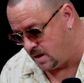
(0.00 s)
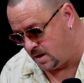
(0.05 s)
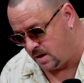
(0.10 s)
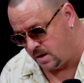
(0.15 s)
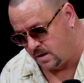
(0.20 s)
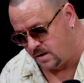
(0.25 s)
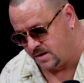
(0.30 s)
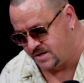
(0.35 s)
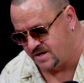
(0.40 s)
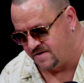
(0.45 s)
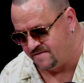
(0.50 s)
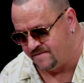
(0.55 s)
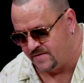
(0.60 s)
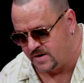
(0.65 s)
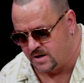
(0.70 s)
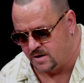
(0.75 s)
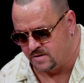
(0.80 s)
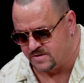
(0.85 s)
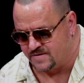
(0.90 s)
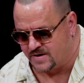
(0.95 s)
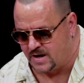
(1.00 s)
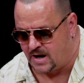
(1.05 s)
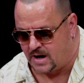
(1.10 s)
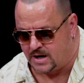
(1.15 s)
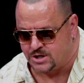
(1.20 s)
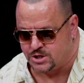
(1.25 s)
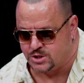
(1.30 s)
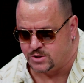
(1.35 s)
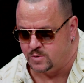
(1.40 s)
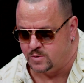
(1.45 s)
see videos of guys
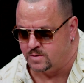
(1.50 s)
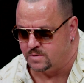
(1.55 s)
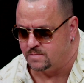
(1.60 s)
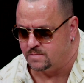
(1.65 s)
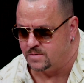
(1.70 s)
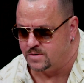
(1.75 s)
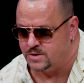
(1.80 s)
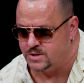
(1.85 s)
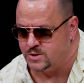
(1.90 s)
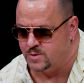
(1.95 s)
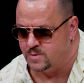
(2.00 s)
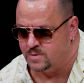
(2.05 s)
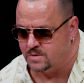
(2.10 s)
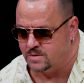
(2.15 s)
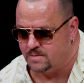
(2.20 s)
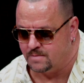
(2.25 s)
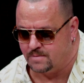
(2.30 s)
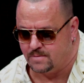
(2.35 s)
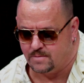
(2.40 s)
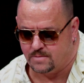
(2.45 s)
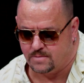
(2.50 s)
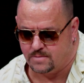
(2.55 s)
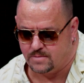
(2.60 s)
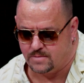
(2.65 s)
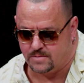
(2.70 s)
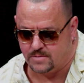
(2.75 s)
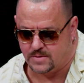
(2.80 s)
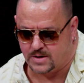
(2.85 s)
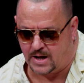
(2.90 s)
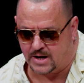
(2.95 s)
shooting
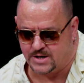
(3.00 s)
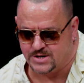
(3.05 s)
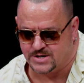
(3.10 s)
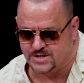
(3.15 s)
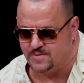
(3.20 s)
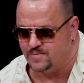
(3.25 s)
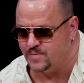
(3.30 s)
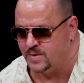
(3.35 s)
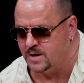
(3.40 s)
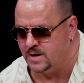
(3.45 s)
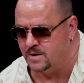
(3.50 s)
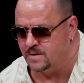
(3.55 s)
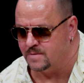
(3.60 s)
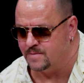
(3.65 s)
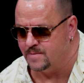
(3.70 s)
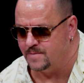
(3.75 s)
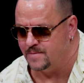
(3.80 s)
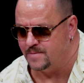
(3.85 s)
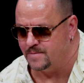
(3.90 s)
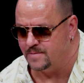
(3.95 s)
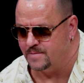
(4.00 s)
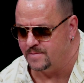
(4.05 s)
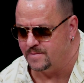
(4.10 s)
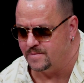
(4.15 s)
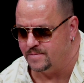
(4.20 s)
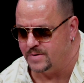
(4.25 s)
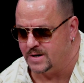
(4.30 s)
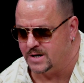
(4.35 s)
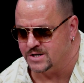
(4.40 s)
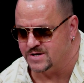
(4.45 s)
cases of beer
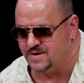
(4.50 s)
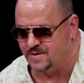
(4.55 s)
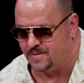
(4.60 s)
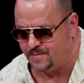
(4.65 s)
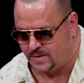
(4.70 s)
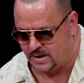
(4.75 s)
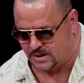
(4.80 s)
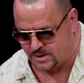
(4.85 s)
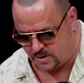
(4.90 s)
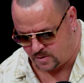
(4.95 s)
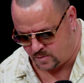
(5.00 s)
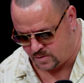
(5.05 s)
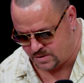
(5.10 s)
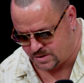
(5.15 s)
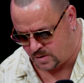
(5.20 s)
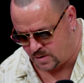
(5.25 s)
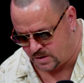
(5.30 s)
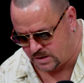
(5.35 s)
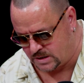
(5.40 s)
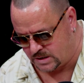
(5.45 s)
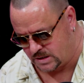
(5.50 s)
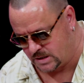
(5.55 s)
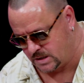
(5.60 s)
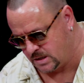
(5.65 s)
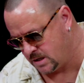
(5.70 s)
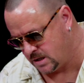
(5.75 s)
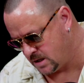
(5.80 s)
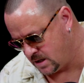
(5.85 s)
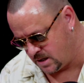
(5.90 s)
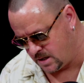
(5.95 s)
because of the picture that was on it.
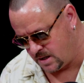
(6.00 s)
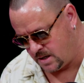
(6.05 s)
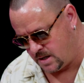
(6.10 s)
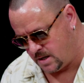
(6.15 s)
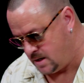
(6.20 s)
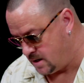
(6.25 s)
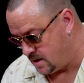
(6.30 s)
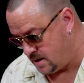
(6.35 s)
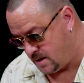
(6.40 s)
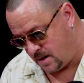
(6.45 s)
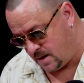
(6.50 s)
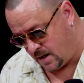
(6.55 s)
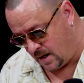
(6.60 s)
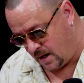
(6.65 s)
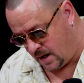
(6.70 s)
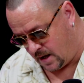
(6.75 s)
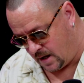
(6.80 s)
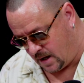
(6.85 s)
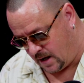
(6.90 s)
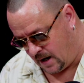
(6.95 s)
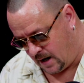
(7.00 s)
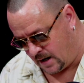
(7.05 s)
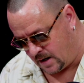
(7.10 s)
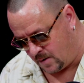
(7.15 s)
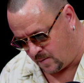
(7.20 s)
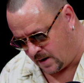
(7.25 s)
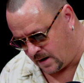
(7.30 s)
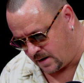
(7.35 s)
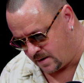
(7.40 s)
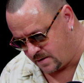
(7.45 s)

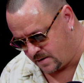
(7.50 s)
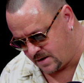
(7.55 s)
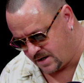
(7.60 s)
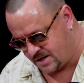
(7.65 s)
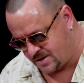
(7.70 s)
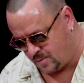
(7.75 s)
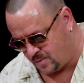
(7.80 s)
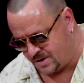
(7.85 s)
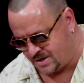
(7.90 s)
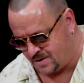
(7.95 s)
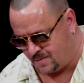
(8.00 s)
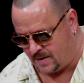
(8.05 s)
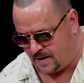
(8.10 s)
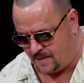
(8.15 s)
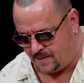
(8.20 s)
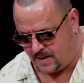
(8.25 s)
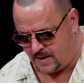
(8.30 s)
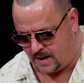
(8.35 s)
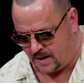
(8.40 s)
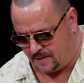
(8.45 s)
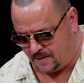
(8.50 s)
Anyway, this one's about that.